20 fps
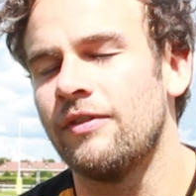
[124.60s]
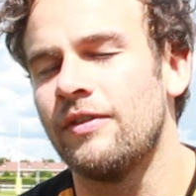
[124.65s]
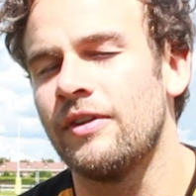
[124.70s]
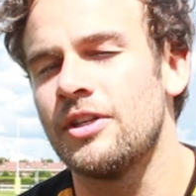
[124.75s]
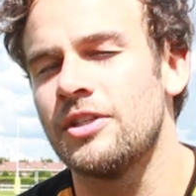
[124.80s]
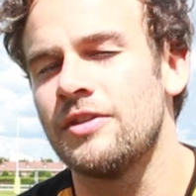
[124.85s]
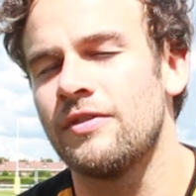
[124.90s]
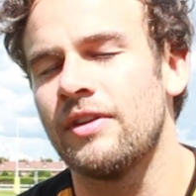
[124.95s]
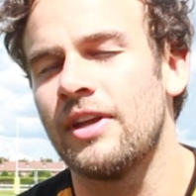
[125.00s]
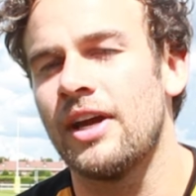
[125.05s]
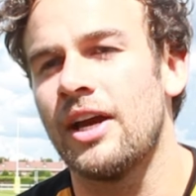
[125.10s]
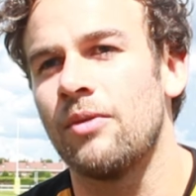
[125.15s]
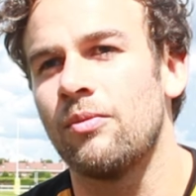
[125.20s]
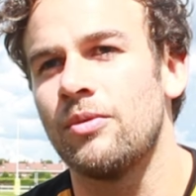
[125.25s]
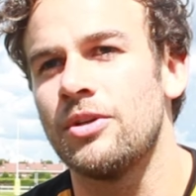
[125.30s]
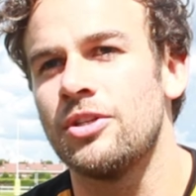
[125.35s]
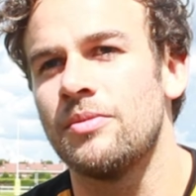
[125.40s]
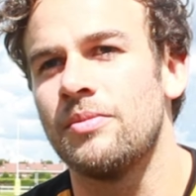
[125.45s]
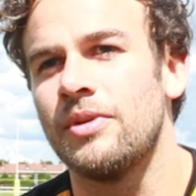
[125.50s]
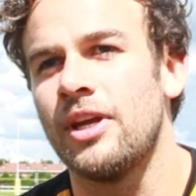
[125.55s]
fears for that,
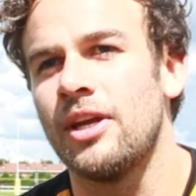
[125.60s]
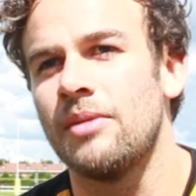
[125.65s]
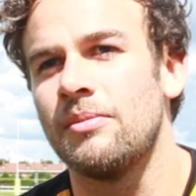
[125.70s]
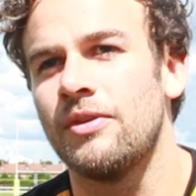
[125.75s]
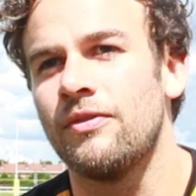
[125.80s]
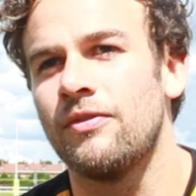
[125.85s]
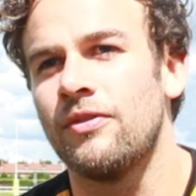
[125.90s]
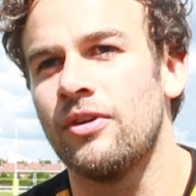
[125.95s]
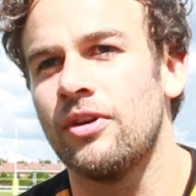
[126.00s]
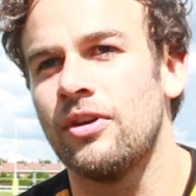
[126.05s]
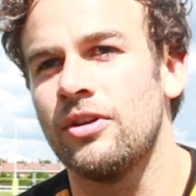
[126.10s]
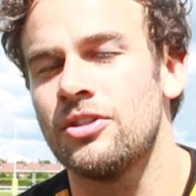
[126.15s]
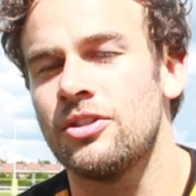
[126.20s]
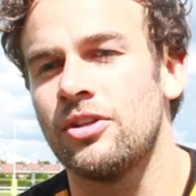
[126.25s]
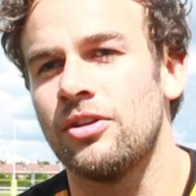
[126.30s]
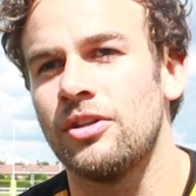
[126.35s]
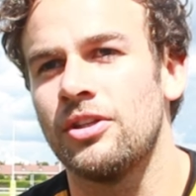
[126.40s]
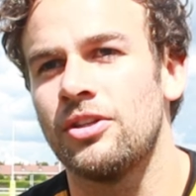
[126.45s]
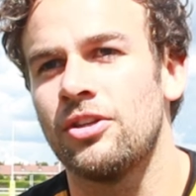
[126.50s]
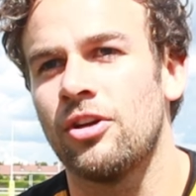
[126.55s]
and we should be aiming for
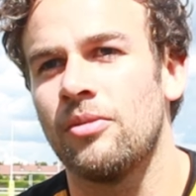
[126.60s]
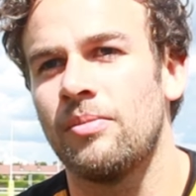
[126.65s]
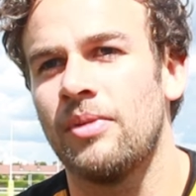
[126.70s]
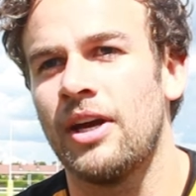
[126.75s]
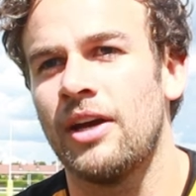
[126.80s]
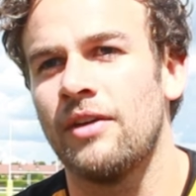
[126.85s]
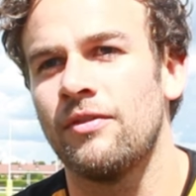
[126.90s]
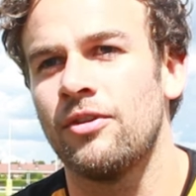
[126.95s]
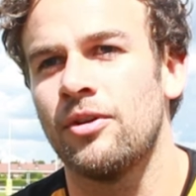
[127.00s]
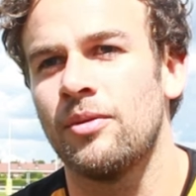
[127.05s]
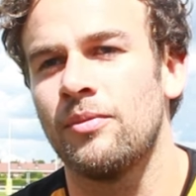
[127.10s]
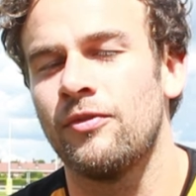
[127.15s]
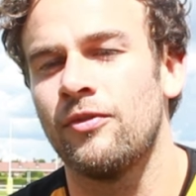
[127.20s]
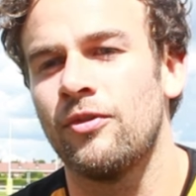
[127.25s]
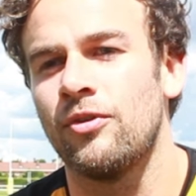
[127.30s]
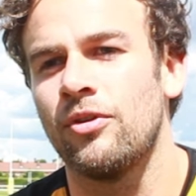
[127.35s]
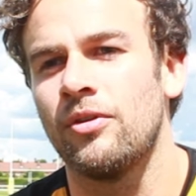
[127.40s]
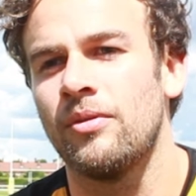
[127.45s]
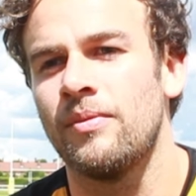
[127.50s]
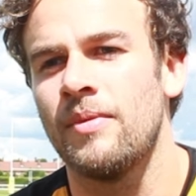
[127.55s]
certainly top half, top
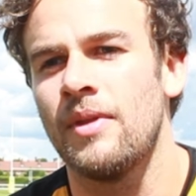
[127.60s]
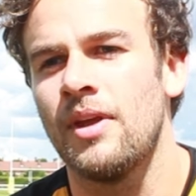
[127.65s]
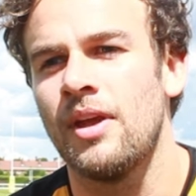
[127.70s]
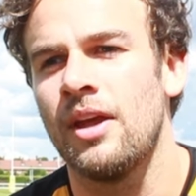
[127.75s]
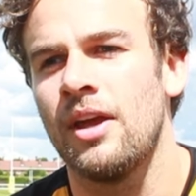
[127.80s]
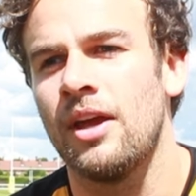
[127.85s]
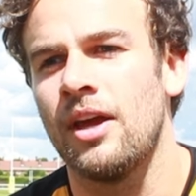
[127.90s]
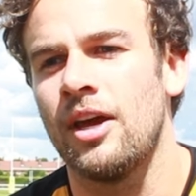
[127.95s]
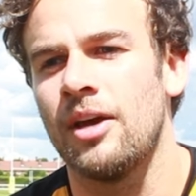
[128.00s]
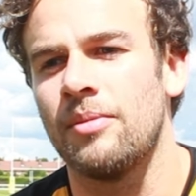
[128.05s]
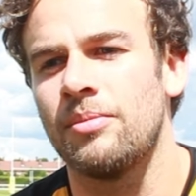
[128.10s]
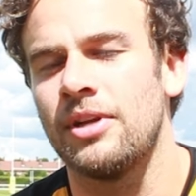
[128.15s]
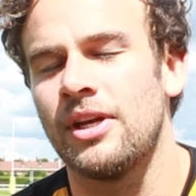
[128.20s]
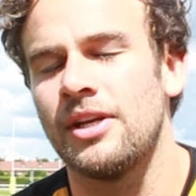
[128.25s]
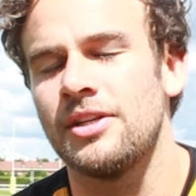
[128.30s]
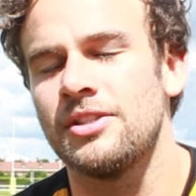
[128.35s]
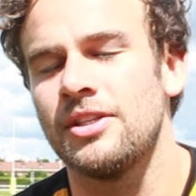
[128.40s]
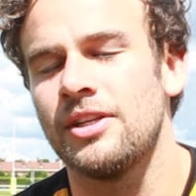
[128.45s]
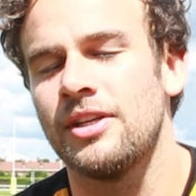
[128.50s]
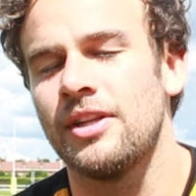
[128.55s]
four,
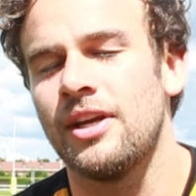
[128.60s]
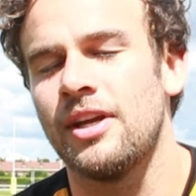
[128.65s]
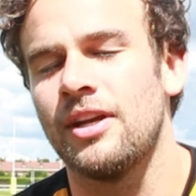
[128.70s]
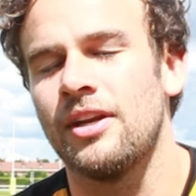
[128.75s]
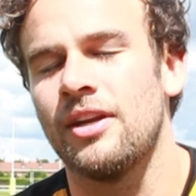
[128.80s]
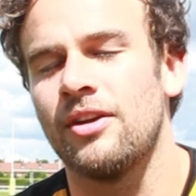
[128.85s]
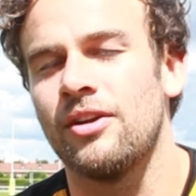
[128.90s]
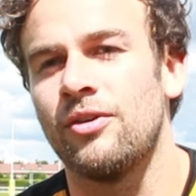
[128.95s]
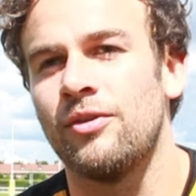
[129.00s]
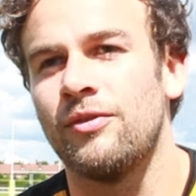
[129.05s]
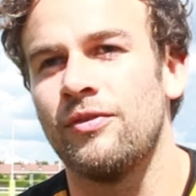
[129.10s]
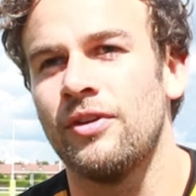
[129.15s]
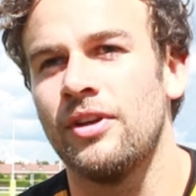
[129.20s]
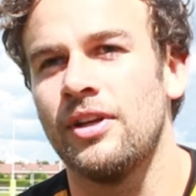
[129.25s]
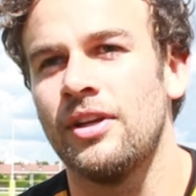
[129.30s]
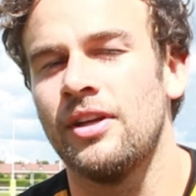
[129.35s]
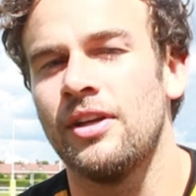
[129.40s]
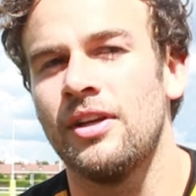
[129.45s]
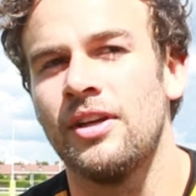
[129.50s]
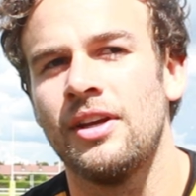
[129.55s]
potentially, and then
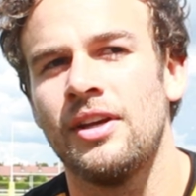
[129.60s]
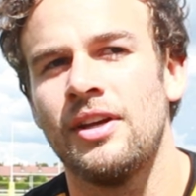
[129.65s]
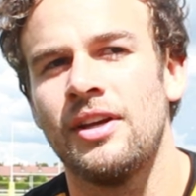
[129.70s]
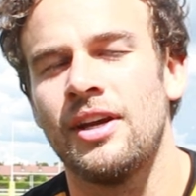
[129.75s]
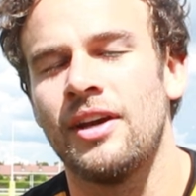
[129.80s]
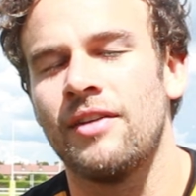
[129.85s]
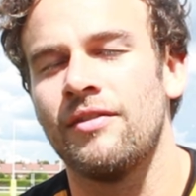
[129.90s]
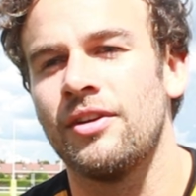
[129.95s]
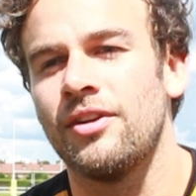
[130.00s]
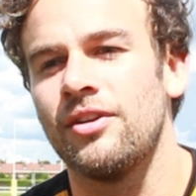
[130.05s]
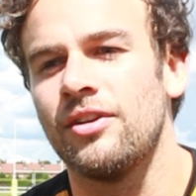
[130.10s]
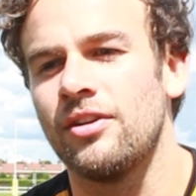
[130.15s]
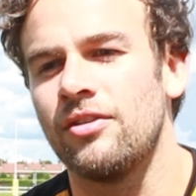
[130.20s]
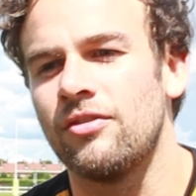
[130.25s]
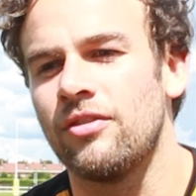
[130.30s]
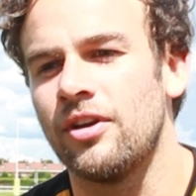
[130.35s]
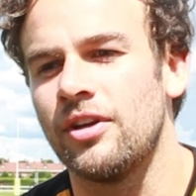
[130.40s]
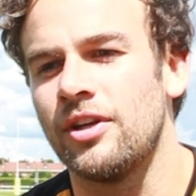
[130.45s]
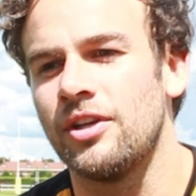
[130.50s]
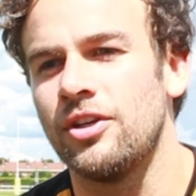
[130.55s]
hopefully having a
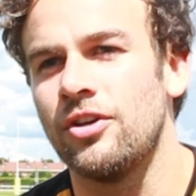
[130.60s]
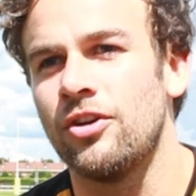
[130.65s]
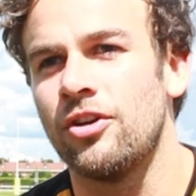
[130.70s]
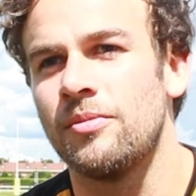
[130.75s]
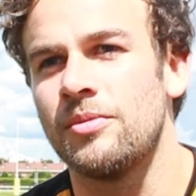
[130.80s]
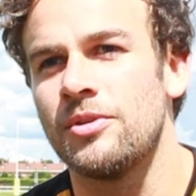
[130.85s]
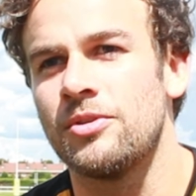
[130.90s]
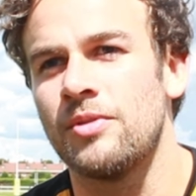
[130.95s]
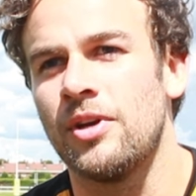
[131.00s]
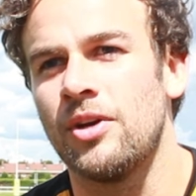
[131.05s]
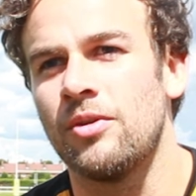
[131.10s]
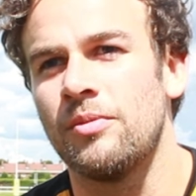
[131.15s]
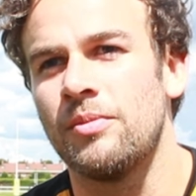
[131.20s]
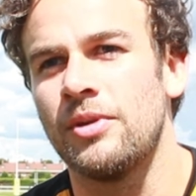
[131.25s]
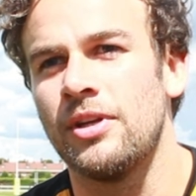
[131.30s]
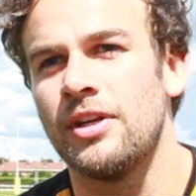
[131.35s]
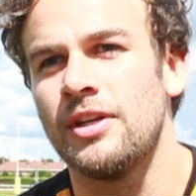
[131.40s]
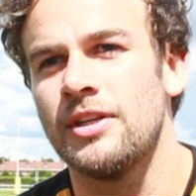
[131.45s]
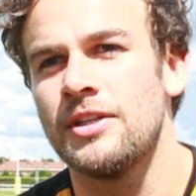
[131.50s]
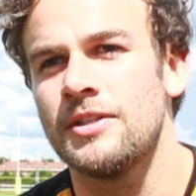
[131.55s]
little run in Europe as well would
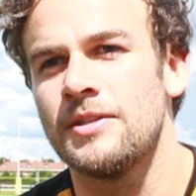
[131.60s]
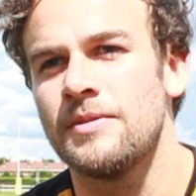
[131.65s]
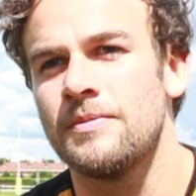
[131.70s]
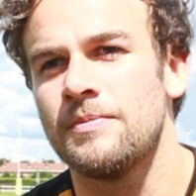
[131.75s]
be nice.